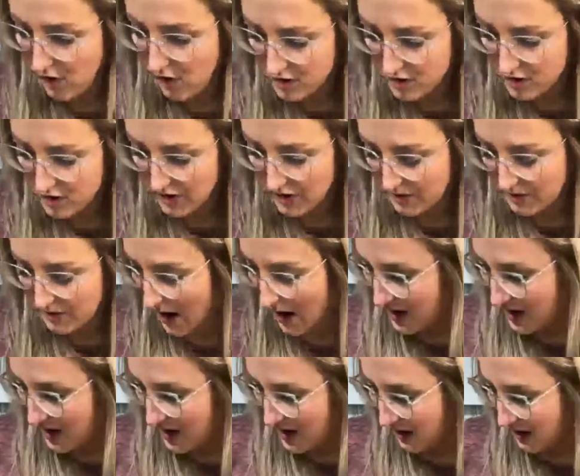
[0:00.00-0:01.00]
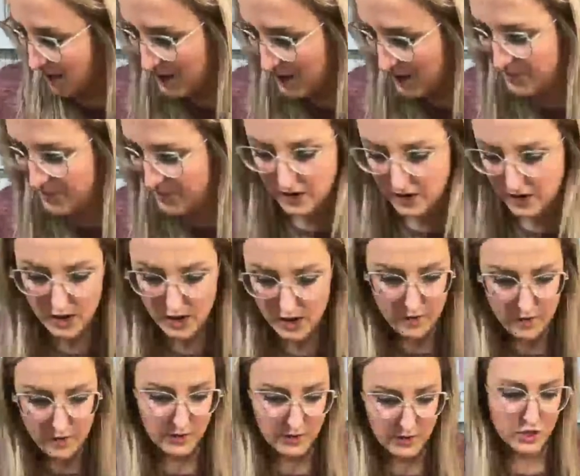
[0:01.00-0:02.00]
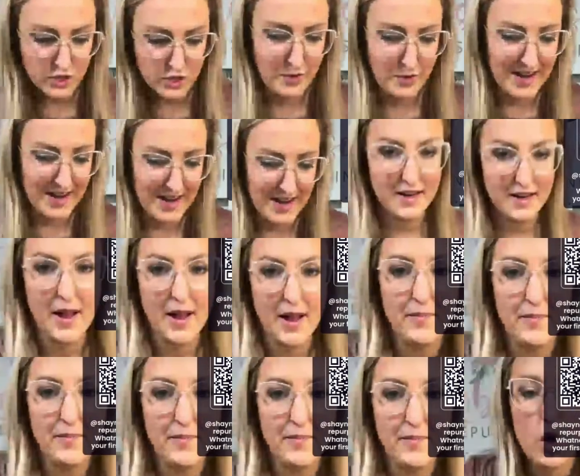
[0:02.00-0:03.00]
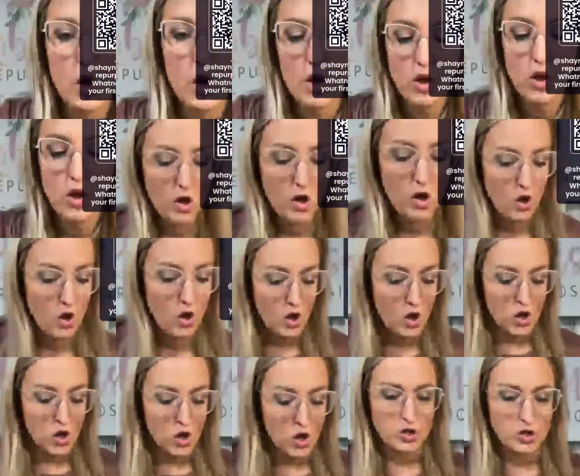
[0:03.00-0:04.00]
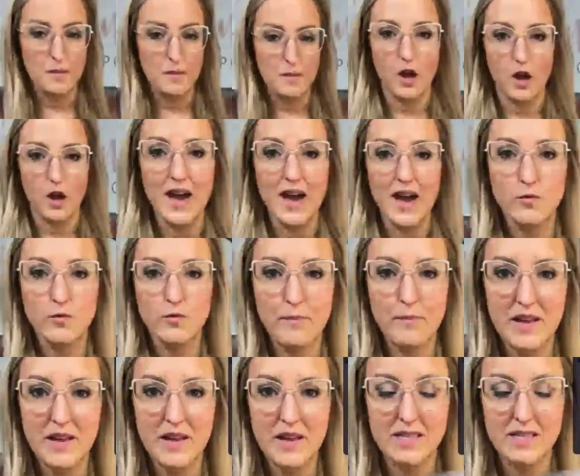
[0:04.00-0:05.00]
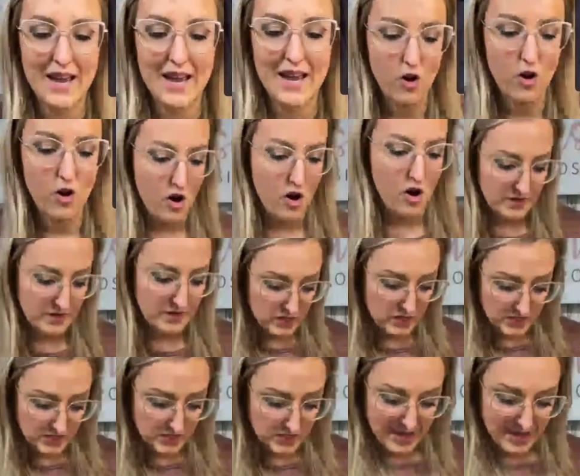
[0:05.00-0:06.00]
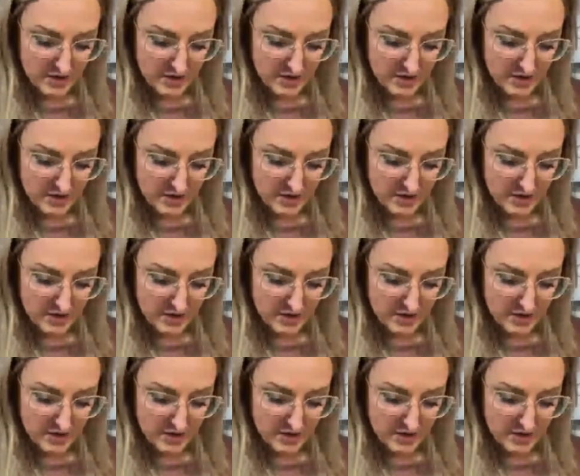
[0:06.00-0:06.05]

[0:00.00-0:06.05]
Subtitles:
But otherwise, we're just painting today. So I'm going to go ahead and rip this thing off. It's just leather, and I'm going to try to.